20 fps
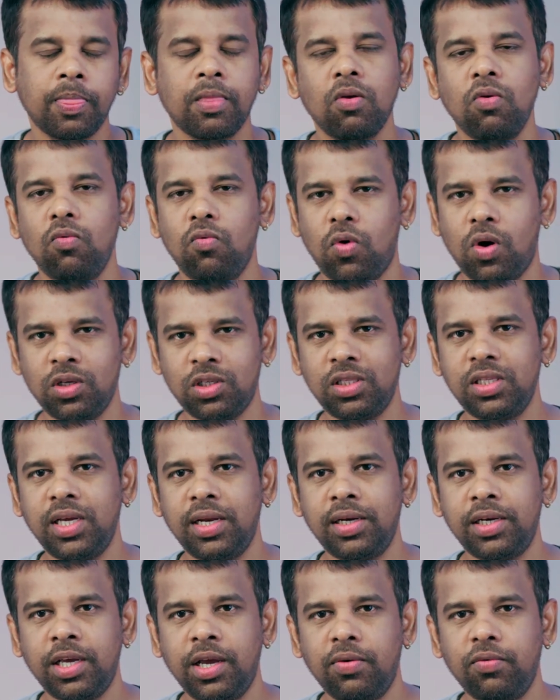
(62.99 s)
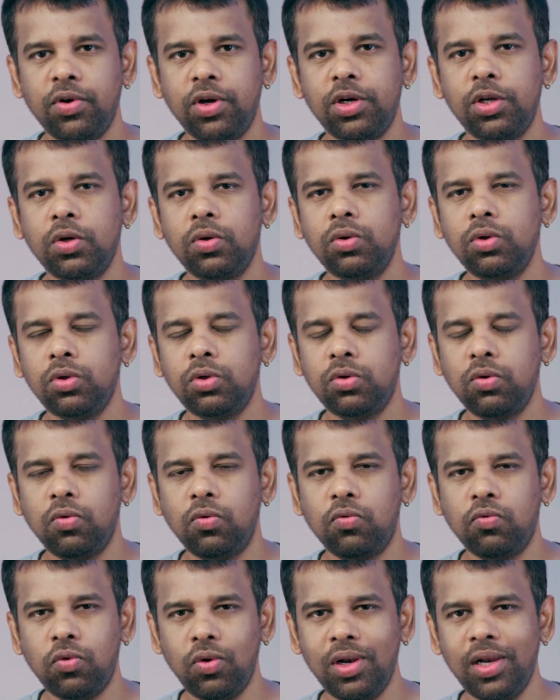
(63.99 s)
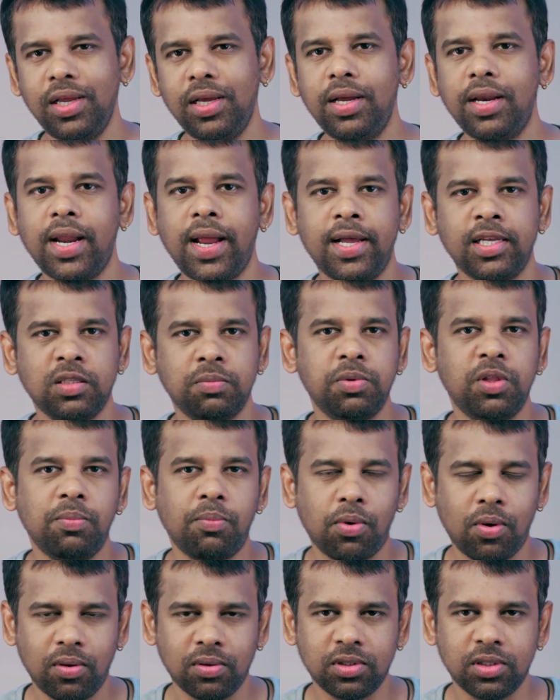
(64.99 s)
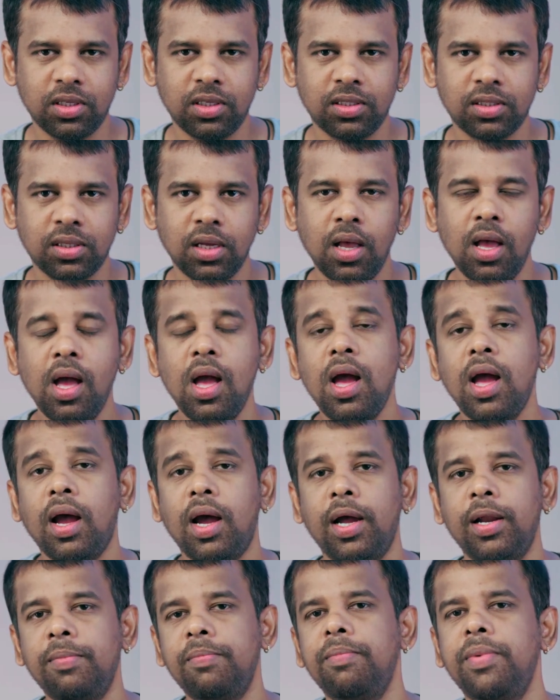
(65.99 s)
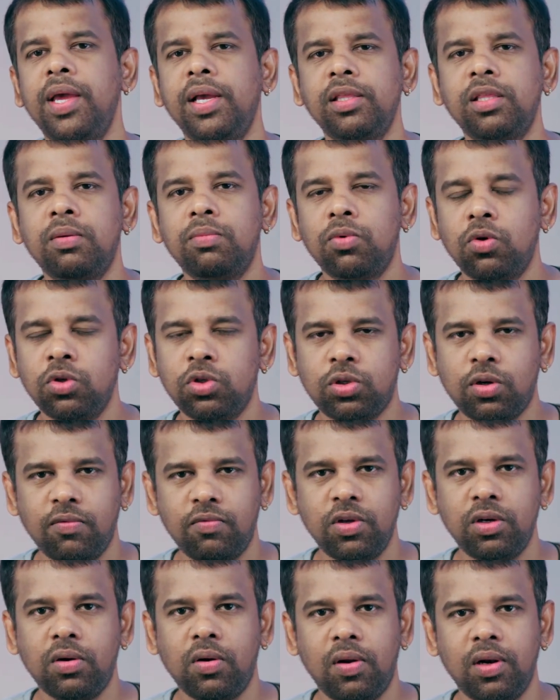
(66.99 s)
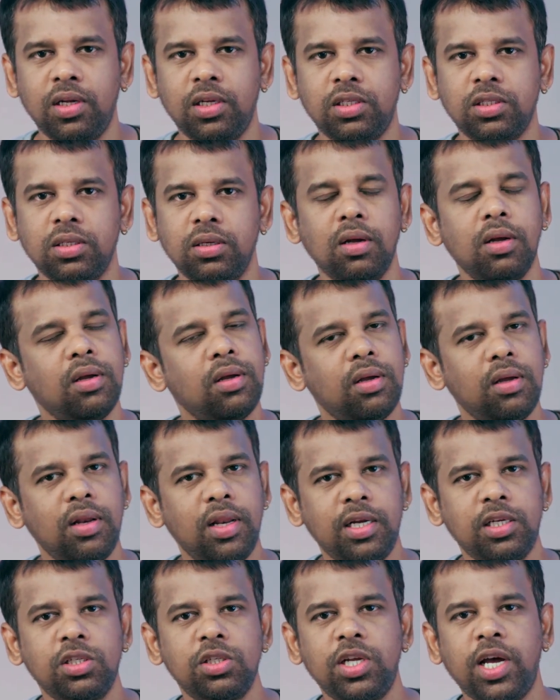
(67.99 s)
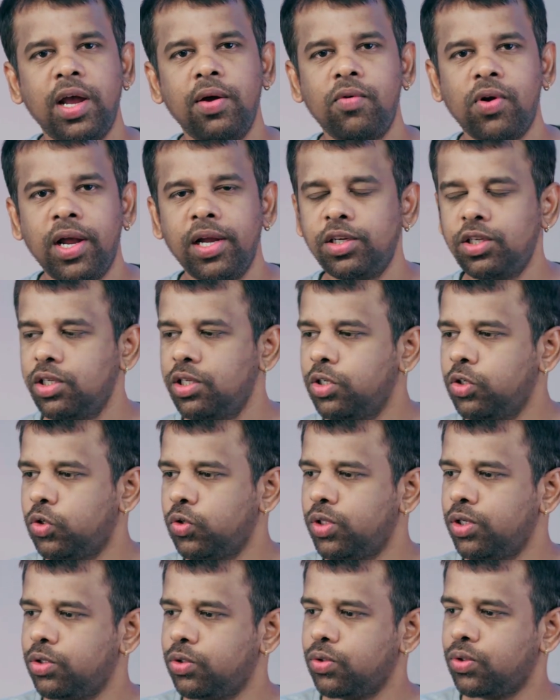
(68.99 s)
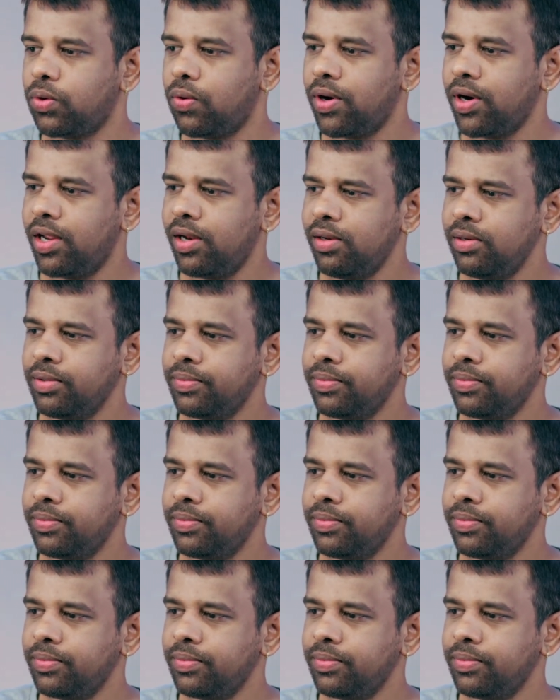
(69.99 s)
Watch the entire video to fully grasp the process and make the most of the knowledge. Let's dive right into the tutorial.